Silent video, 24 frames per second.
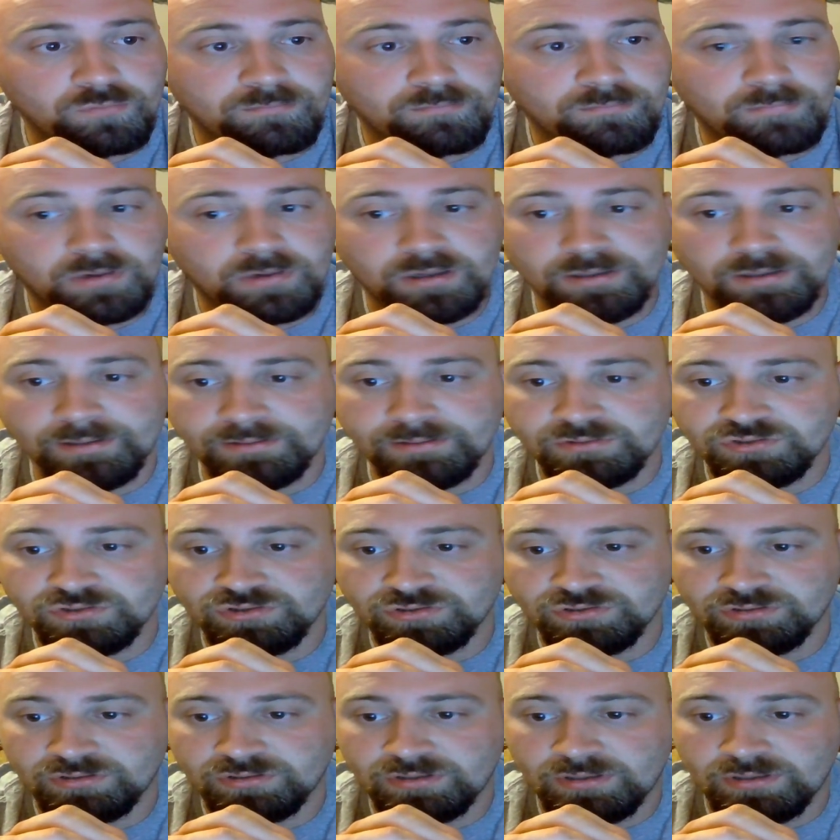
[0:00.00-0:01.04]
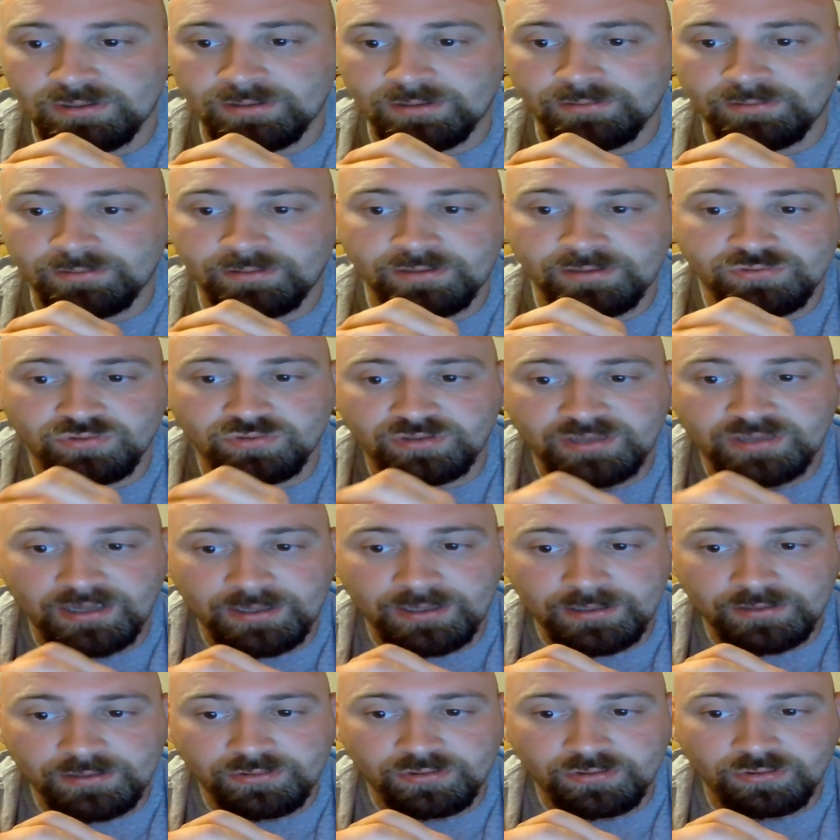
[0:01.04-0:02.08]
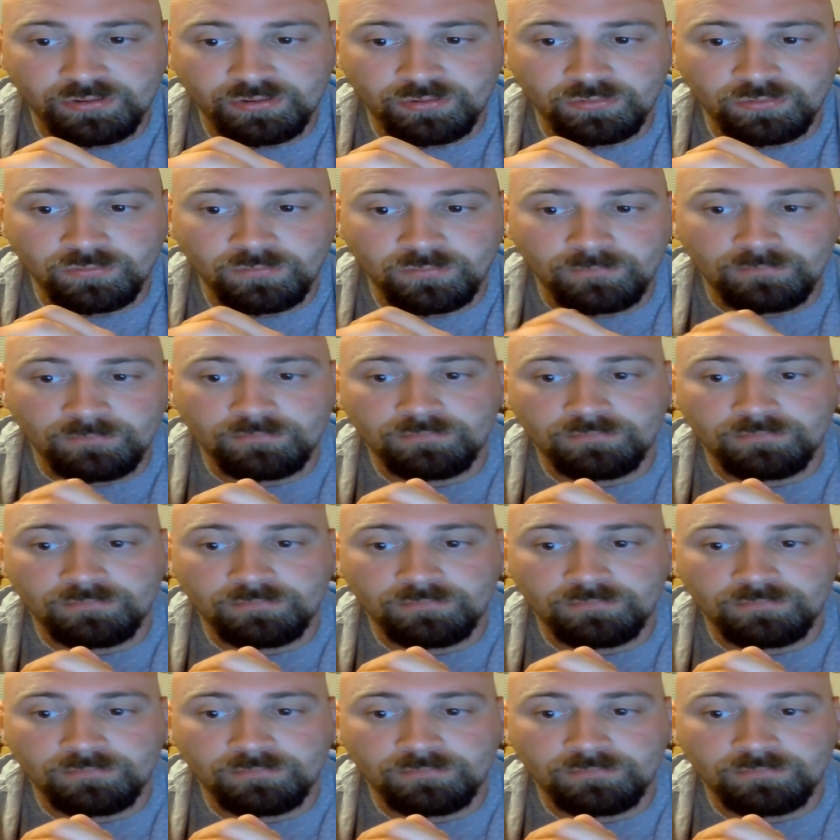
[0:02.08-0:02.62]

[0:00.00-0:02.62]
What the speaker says: much that you can do,